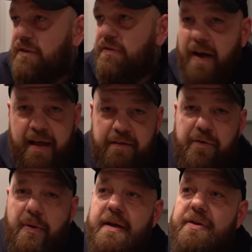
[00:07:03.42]
You file it
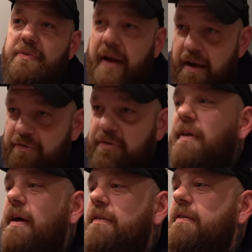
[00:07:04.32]
away and you
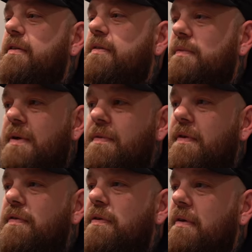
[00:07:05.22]
rationalize it. Sometimes
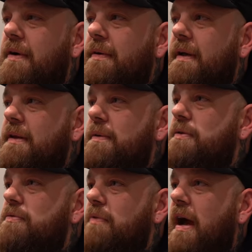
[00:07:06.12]
I feel that way we
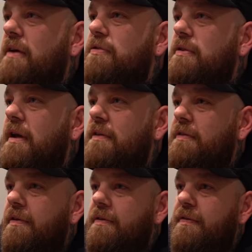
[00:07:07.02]
just rationalize
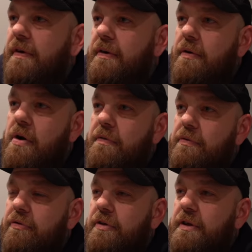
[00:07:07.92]
all this fucking
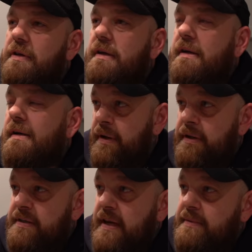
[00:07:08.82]
awful shit. But at
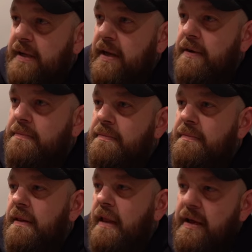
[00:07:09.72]
the same time,
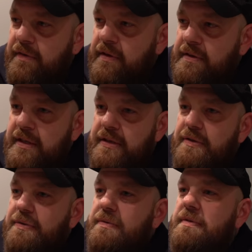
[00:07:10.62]
life
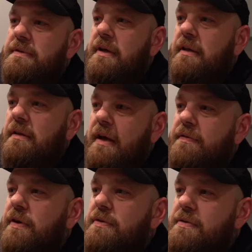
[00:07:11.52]
continues and
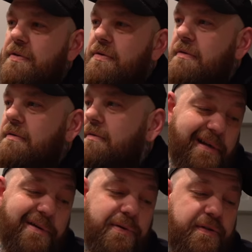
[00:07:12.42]
life goes on.
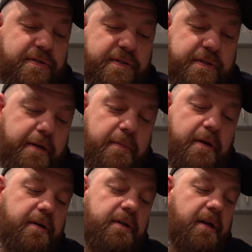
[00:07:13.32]
I don't know what else to say
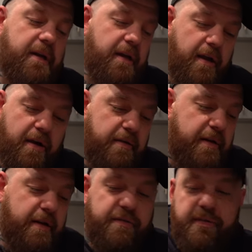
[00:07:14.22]
about it. I, I
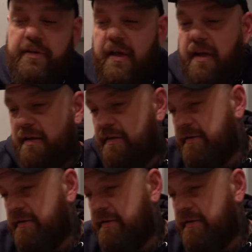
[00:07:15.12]
already feel like